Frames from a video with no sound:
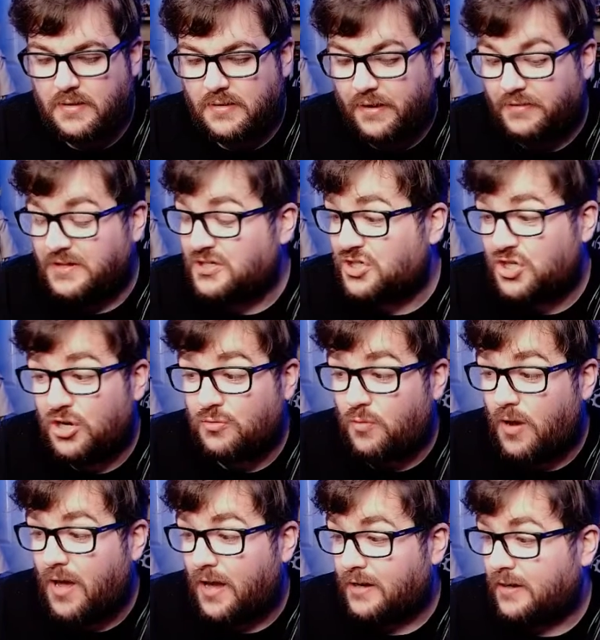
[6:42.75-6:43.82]
Now this should
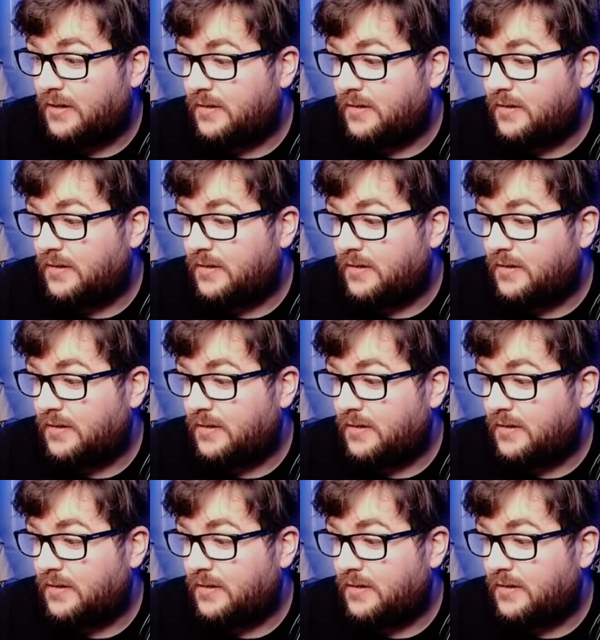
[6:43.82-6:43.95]
work.